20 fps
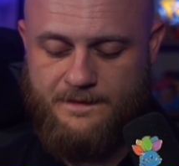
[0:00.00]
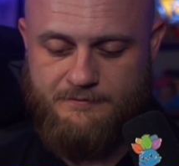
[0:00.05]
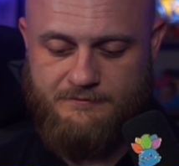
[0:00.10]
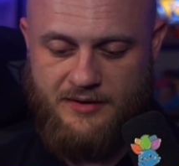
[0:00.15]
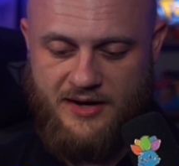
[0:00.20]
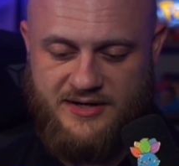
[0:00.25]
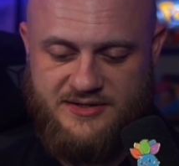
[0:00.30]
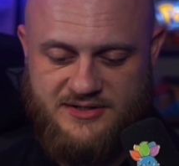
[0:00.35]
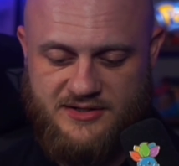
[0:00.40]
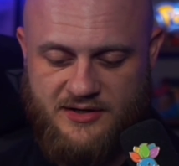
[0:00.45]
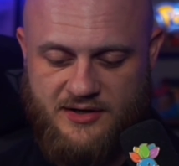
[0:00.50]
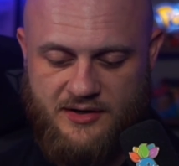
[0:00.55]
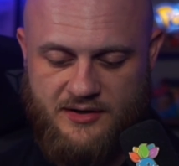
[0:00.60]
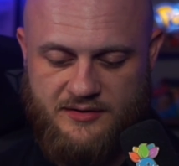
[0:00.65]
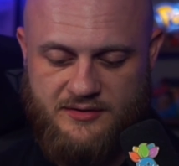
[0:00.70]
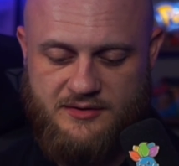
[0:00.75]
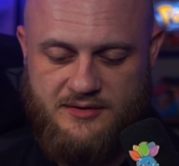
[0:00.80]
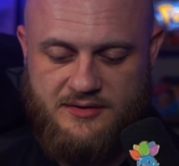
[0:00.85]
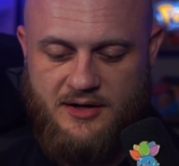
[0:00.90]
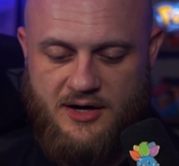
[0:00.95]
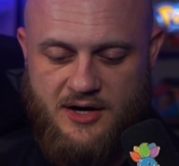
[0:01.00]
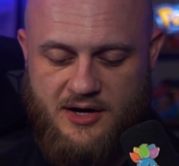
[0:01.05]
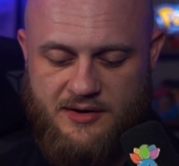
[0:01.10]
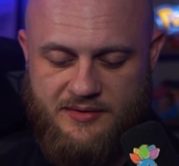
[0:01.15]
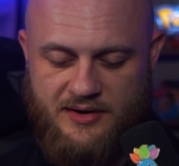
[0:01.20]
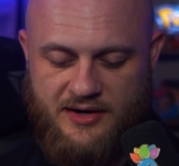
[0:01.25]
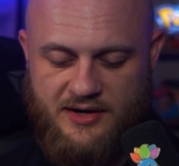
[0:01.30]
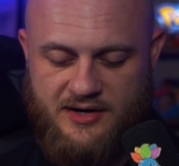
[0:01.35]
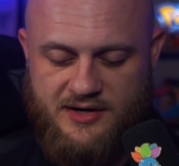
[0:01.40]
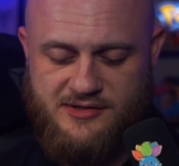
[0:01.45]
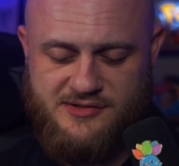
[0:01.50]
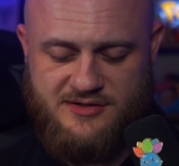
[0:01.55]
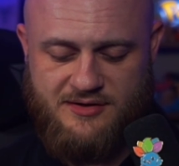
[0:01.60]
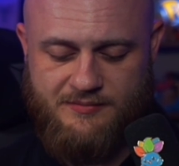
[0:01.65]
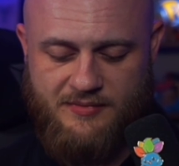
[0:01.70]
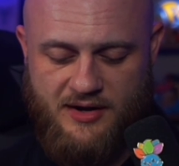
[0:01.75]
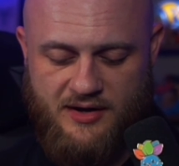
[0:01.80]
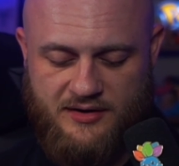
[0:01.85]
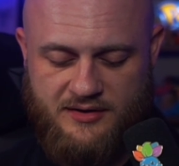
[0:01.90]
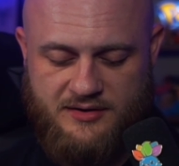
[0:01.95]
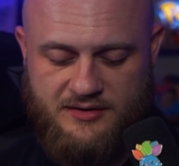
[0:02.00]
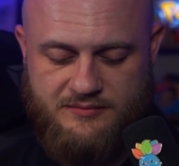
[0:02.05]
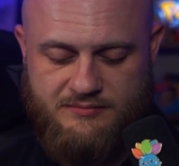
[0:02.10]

My turn. Alrighty, here's our Muck.